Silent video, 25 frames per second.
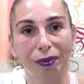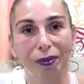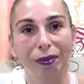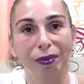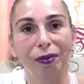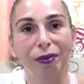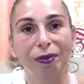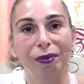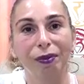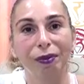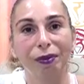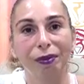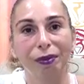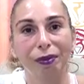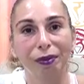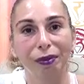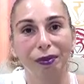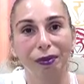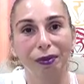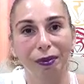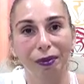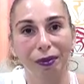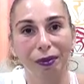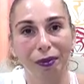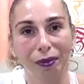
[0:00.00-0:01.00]

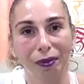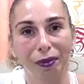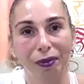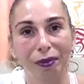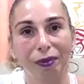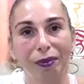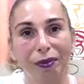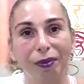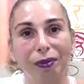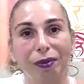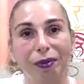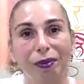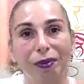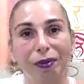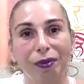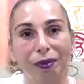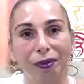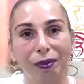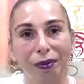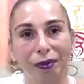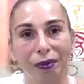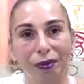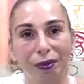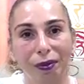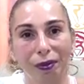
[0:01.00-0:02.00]

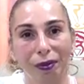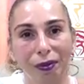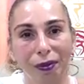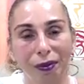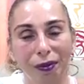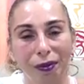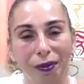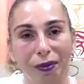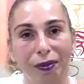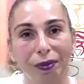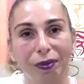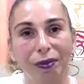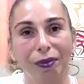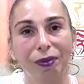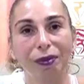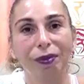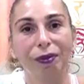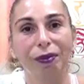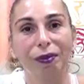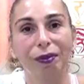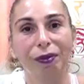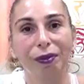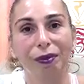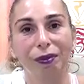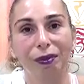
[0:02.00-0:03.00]

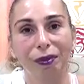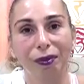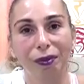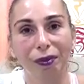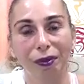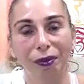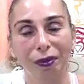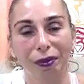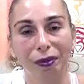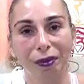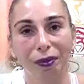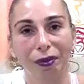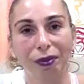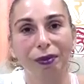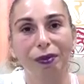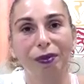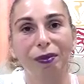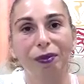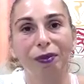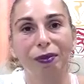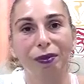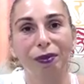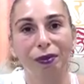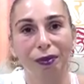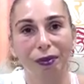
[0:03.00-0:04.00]

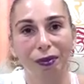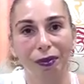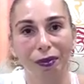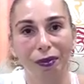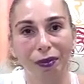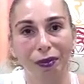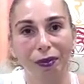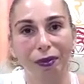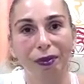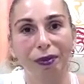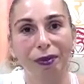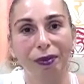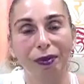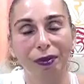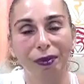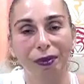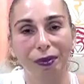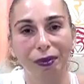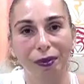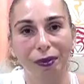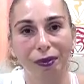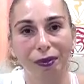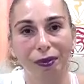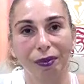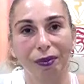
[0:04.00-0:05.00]

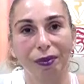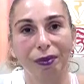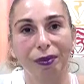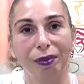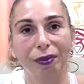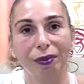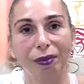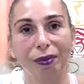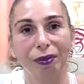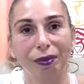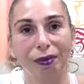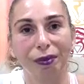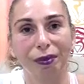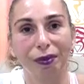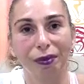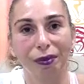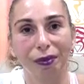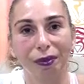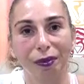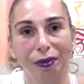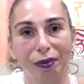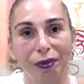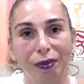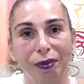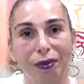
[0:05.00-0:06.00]

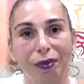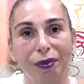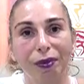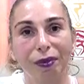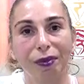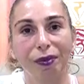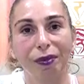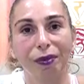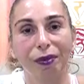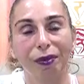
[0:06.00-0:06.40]
The person shown says nothing.